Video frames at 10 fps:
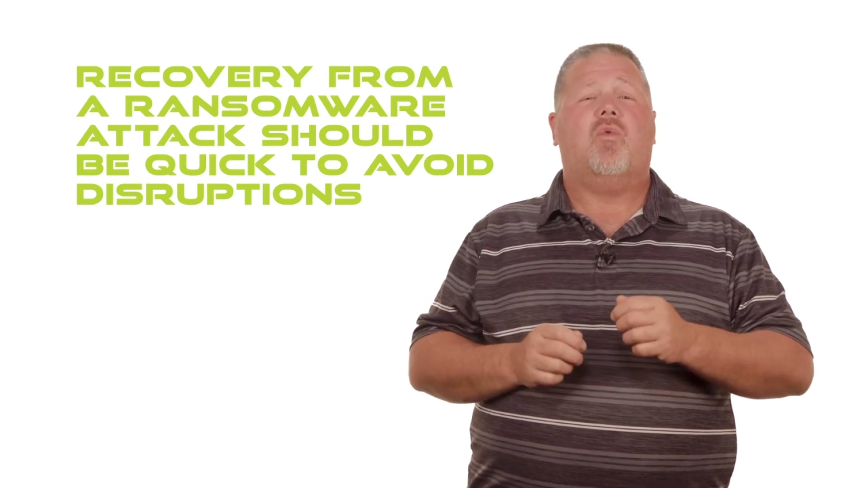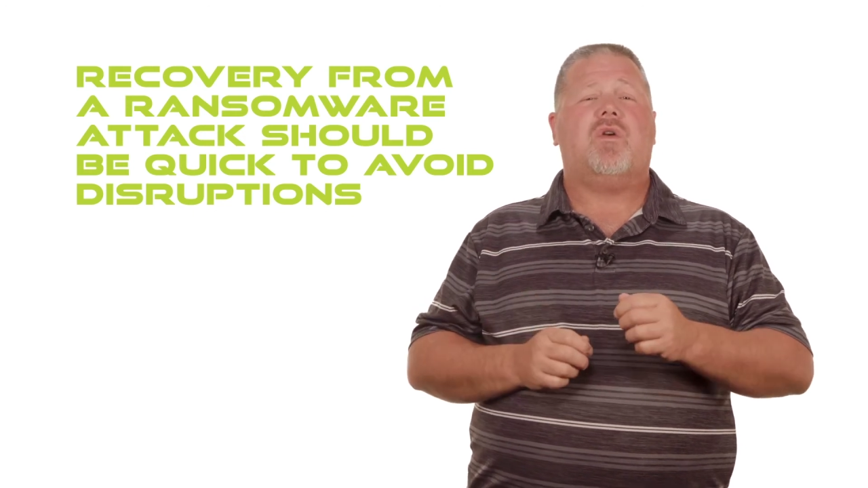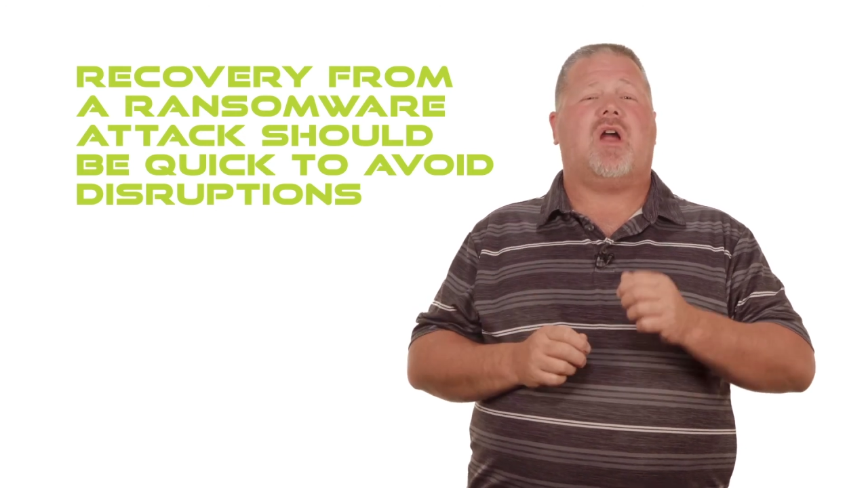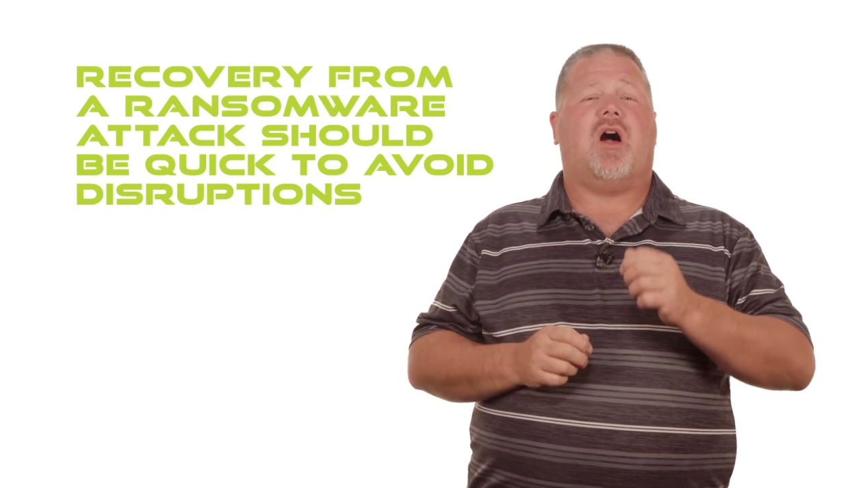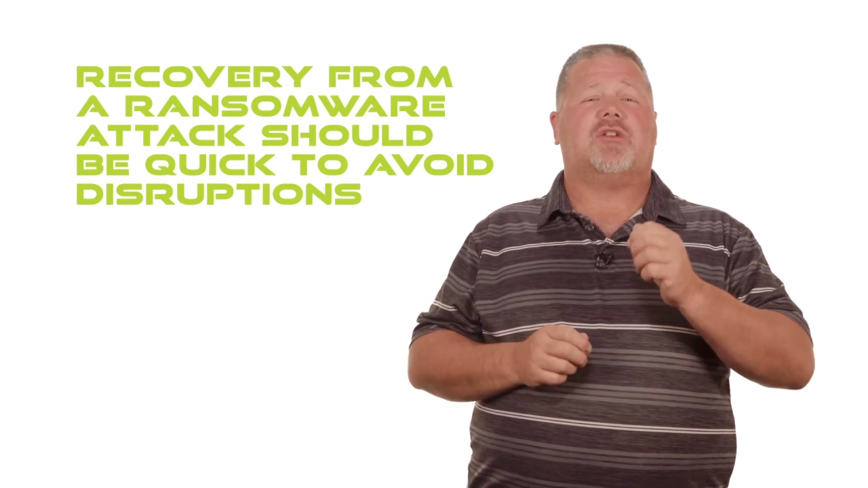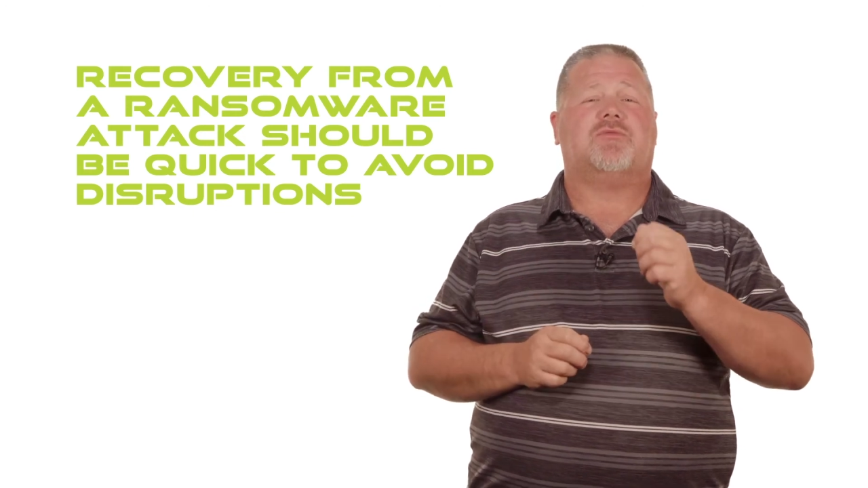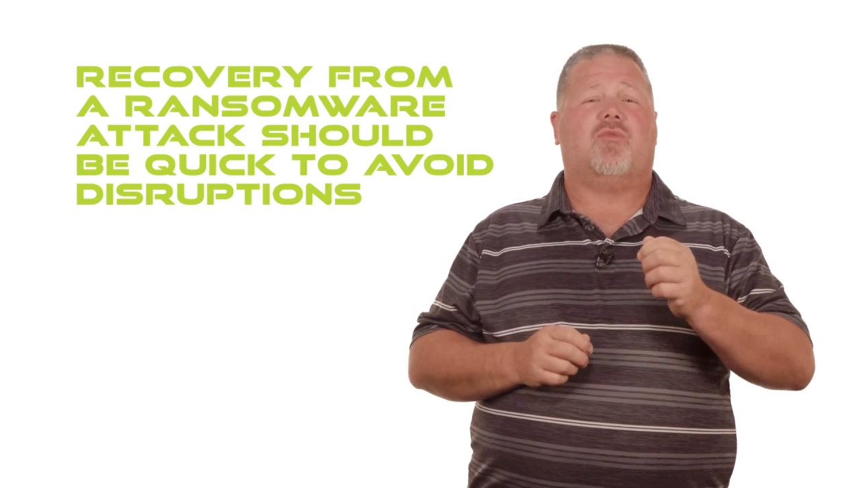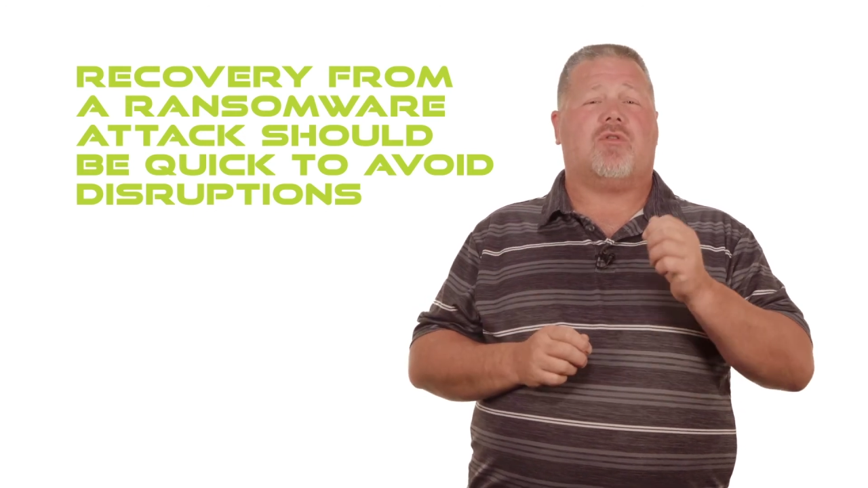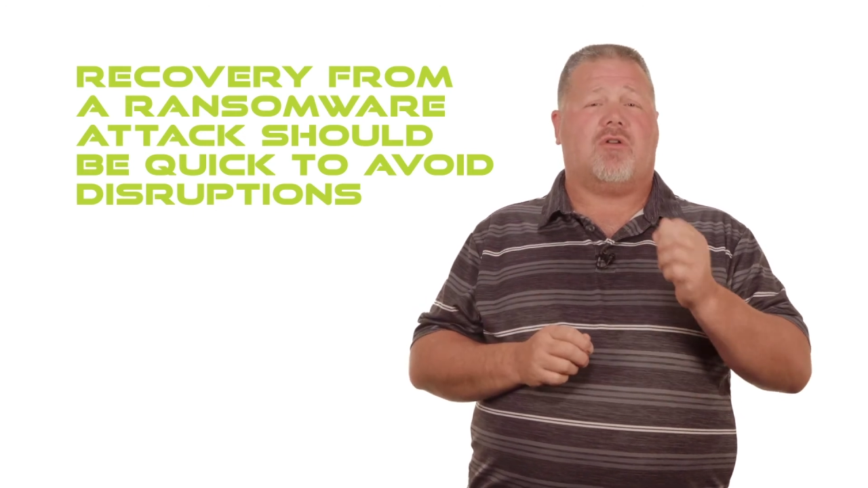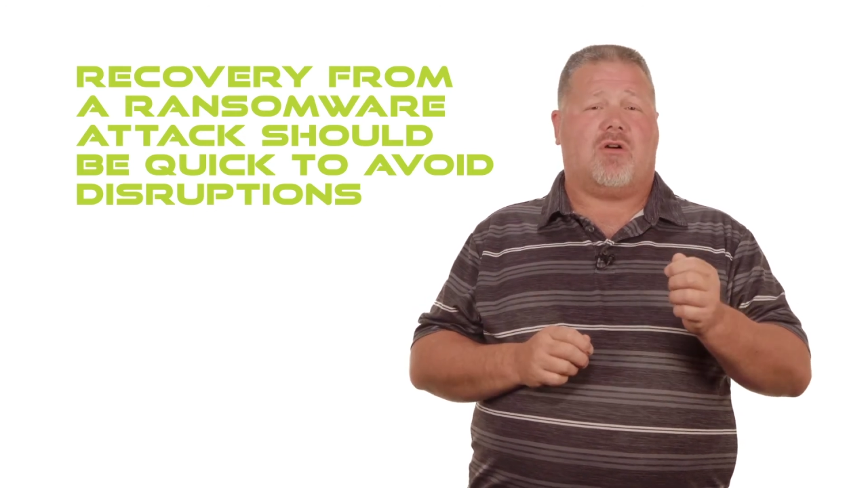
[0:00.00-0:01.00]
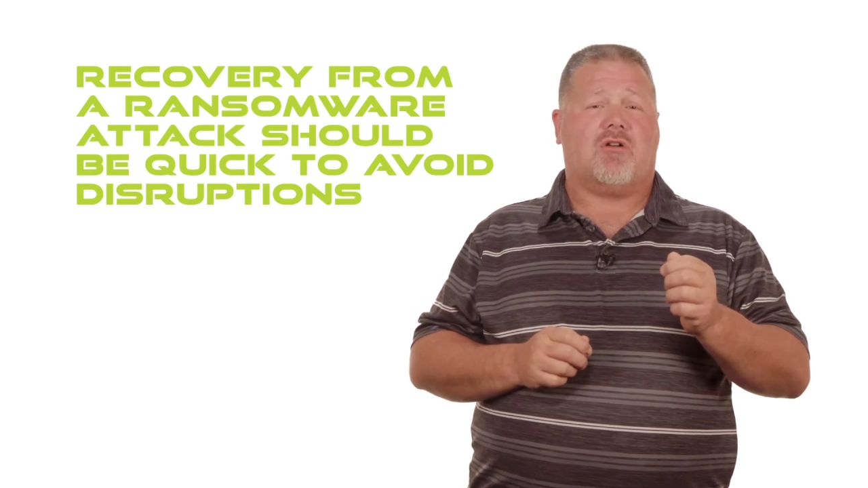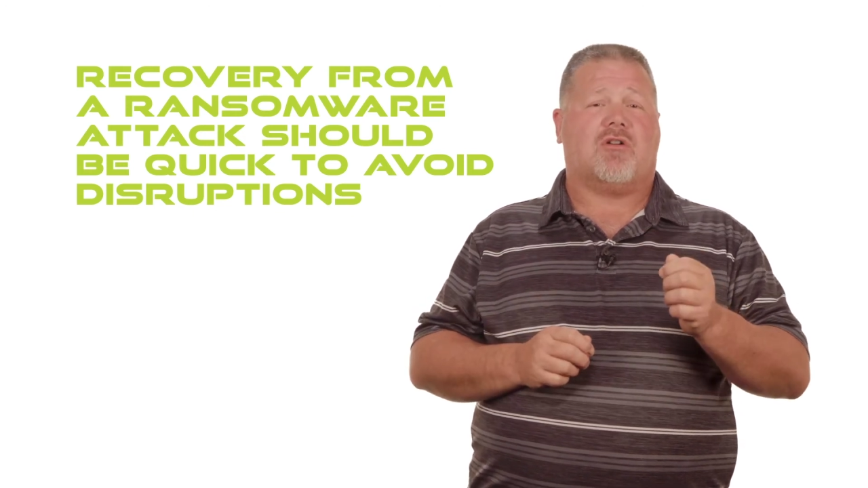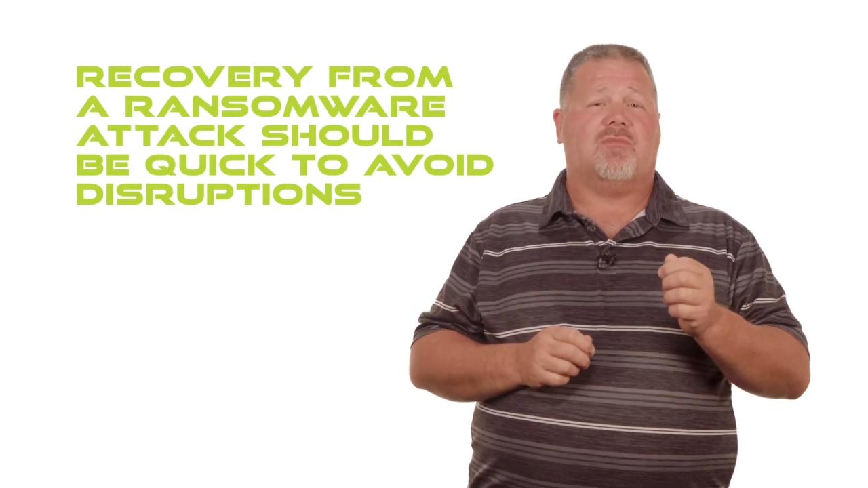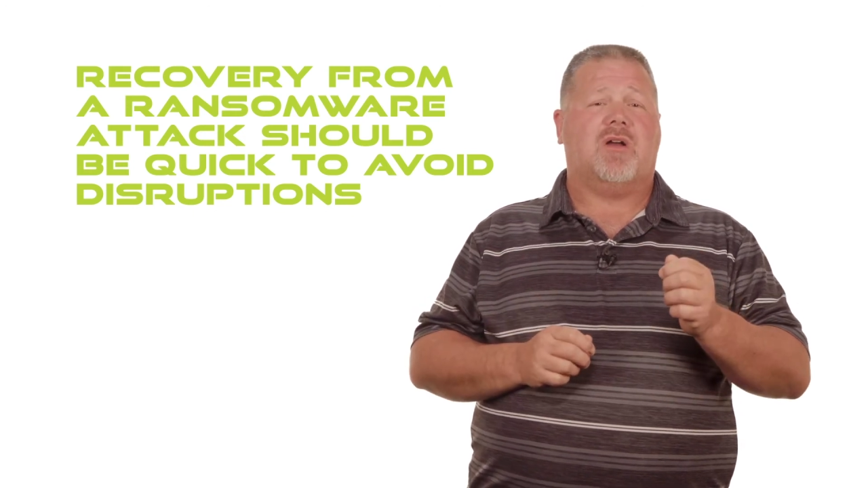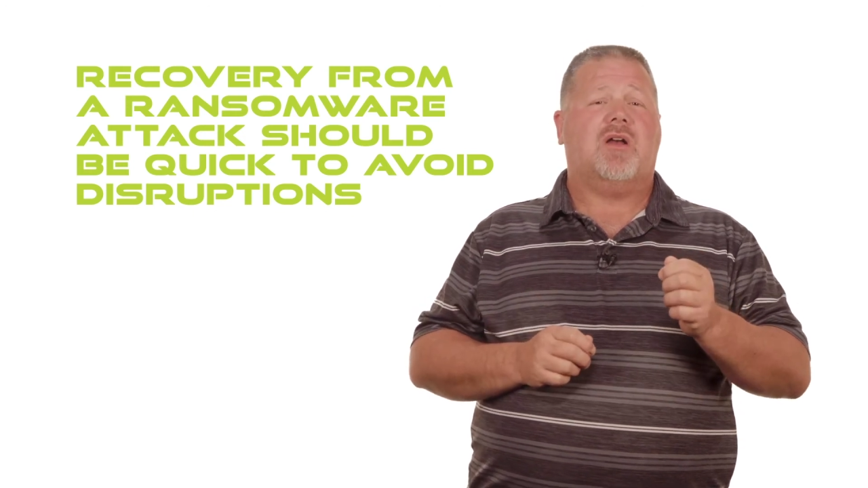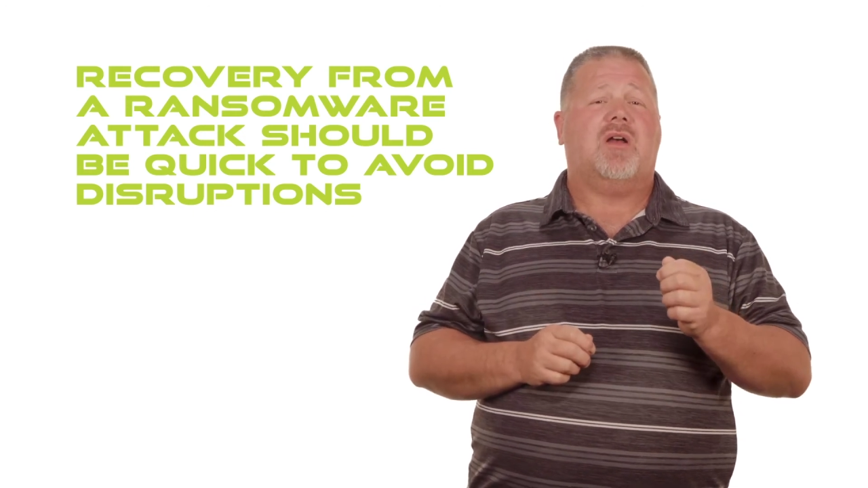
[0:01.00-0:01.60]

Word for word: would cause more harm